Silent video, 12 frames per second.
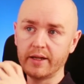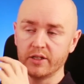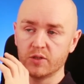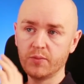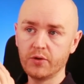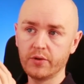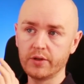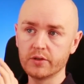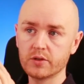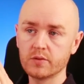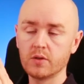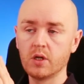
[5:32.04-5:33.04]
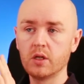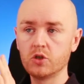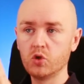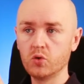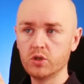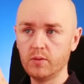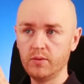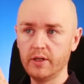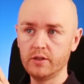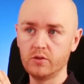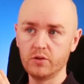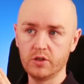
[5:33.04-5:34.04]
experience shows up
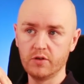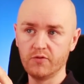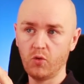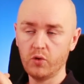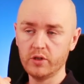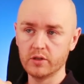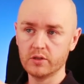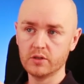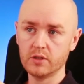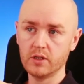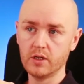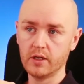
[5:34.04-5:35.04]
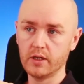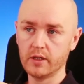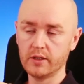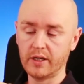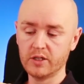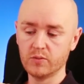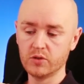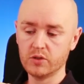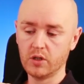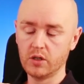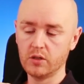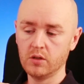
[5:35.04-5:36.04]
later in the avoidance attachment
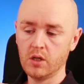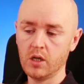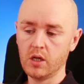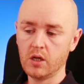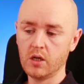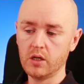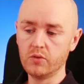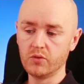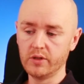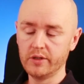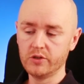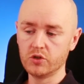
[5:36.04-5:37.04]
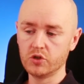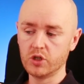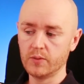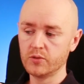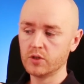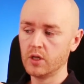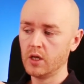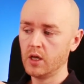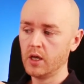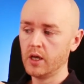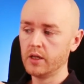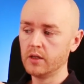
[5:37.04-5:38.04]
style in relationships.
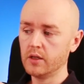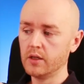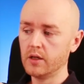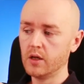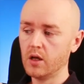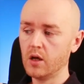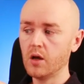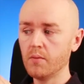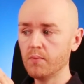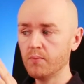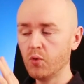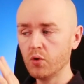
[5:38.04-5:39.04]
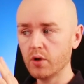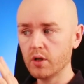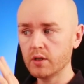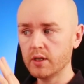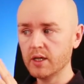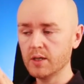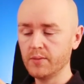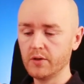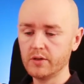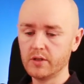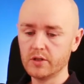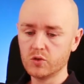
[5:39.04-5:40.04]
But think
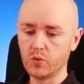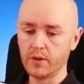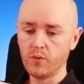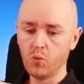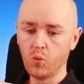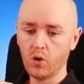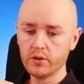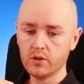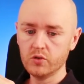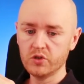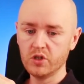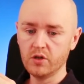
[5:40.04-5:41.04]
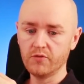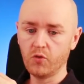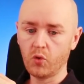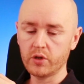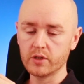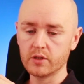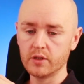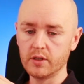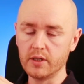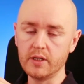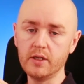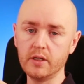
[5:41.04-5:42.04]
about it this way. What does the avoidant
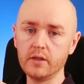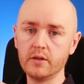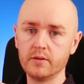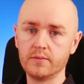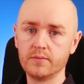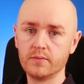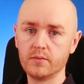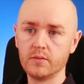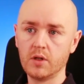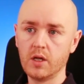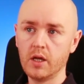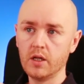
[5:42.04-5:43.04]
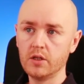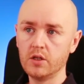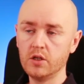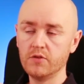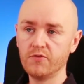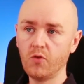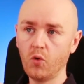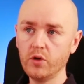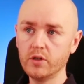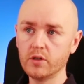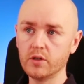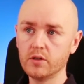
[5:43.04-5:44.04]
need? The
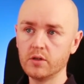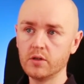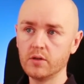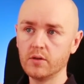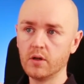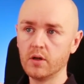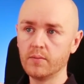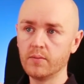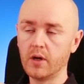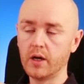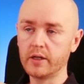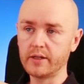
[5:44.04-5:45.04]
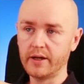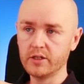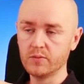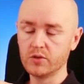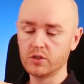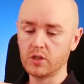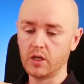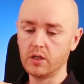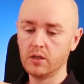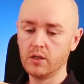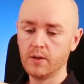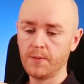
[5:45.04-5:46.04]
avoidant attachment style